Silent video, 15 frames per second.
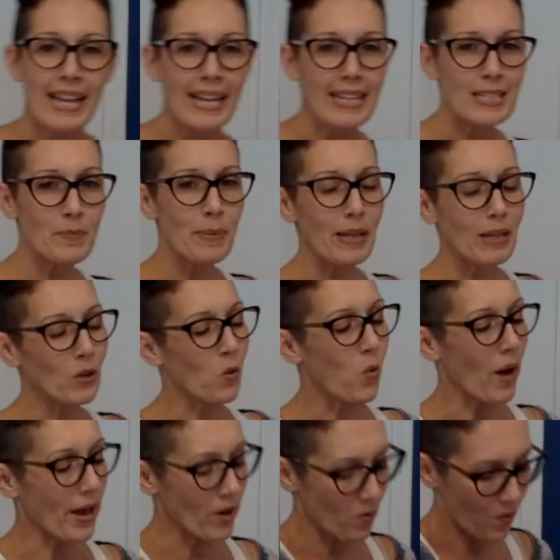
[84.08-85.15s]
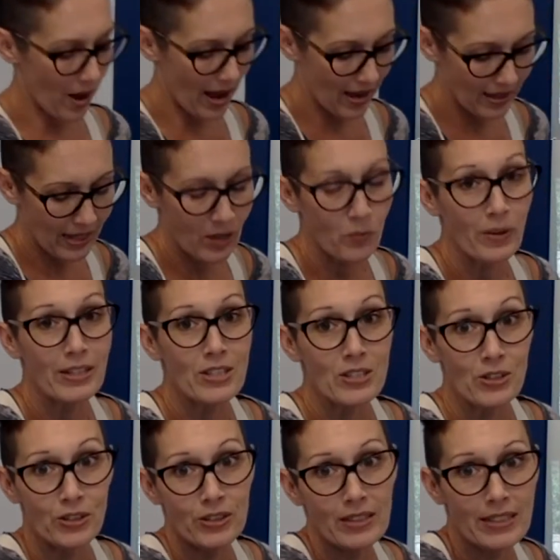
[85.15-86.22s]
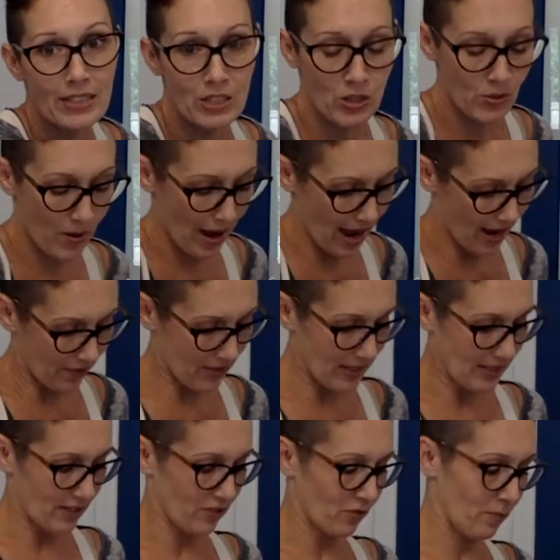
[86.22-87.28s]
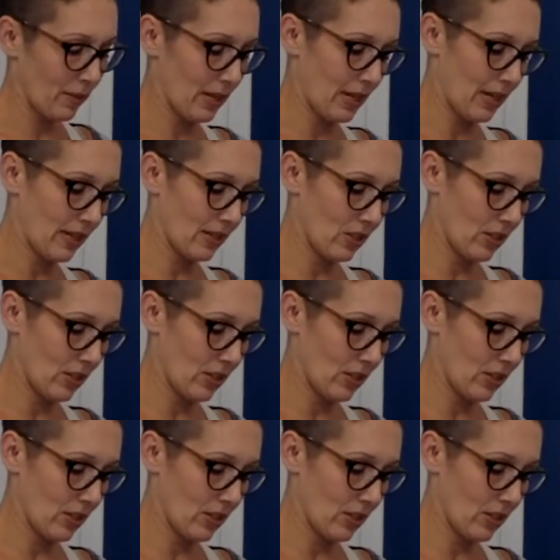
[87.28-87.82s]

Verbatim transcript: It's been quite a while, and we certainly do have stiff peaks.